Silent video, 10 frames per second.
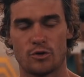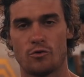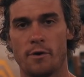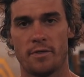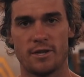
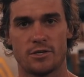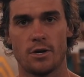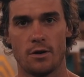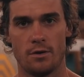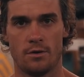strength is
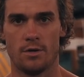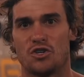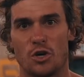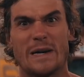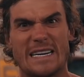not
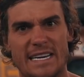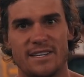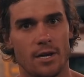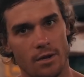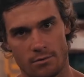too
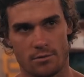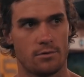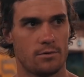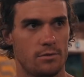elite or